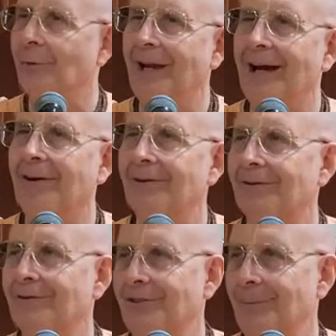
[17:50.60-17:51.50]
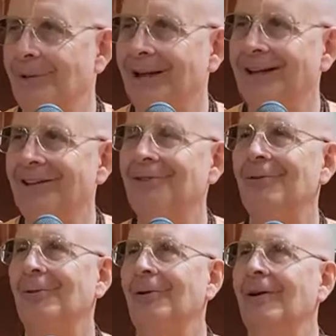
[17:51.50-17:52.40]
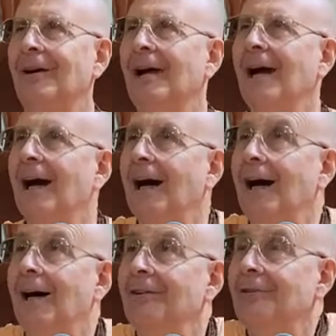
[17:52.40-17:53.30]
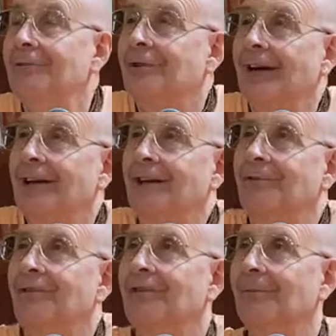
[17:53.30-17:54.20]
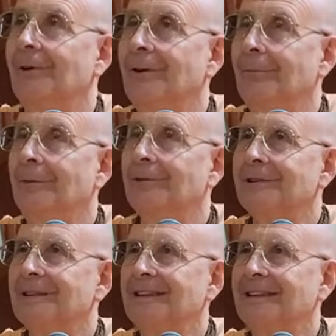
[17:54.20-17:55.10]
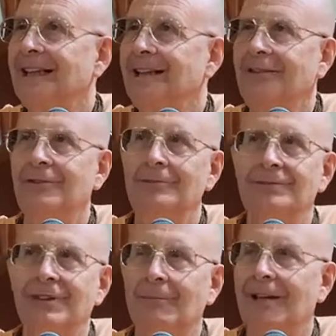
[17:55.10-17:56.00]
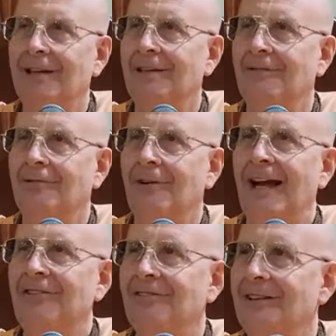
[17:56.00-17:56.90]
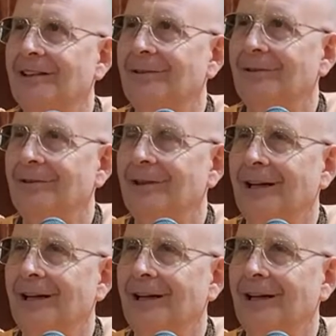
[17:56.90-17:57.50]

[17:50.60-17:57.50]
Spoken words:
out of some place, or you try to give someone a book and they do something drastic or